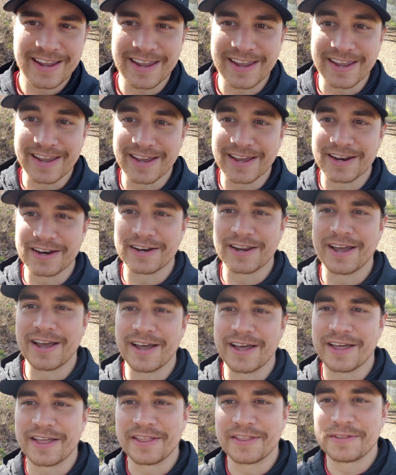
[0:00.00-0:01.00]
and
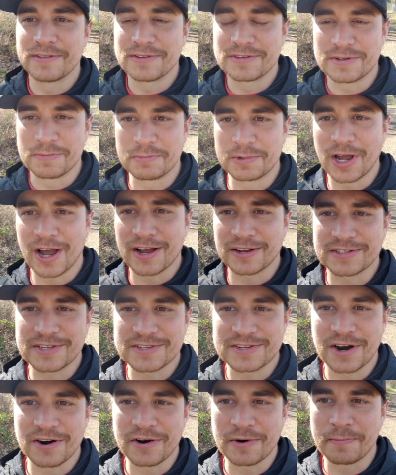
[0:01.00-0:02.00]
some dogs
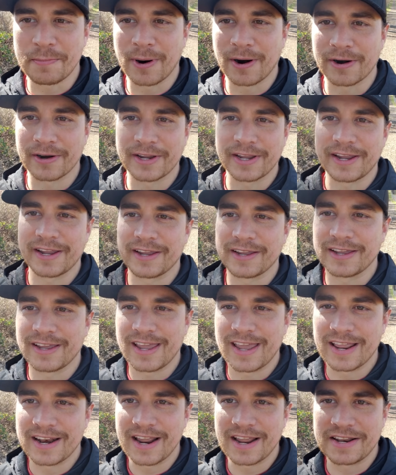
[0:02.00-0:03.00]
started barking
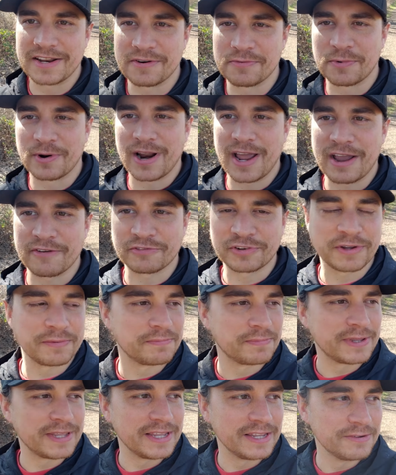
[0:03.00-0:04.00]
and I didn't want to have to
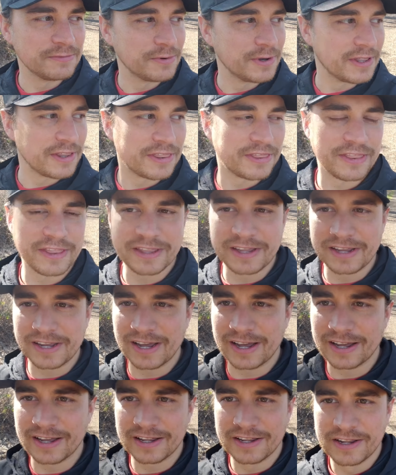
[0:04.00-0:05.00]
compete with
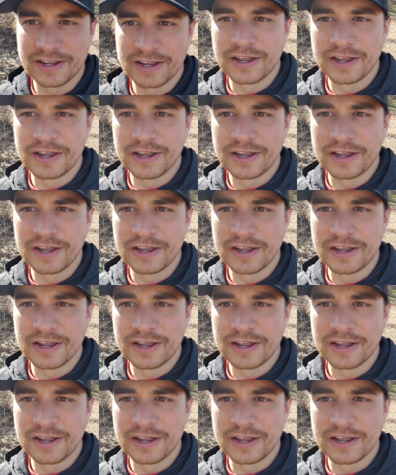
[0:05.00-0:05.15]
the